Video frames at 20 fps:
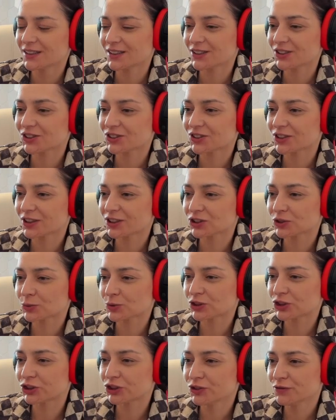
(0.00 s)
It starts
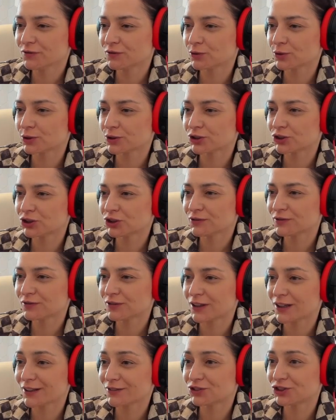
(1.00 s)
with g4,
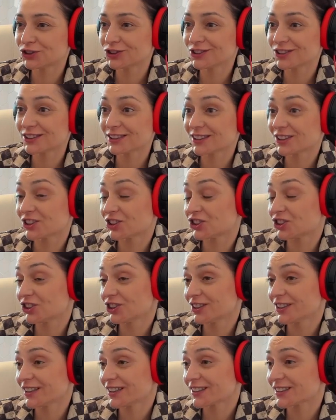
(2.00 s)
g5, g6,
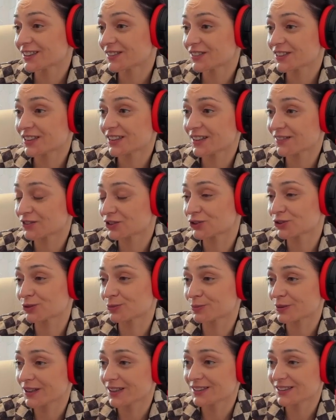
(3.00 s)
g takes f7.
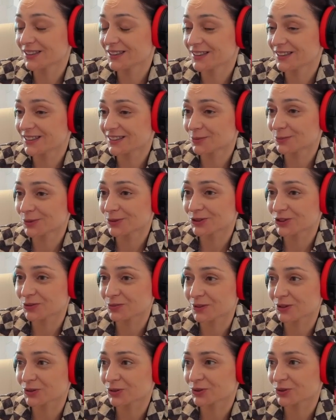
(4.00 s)
Surprisingly, it's possible.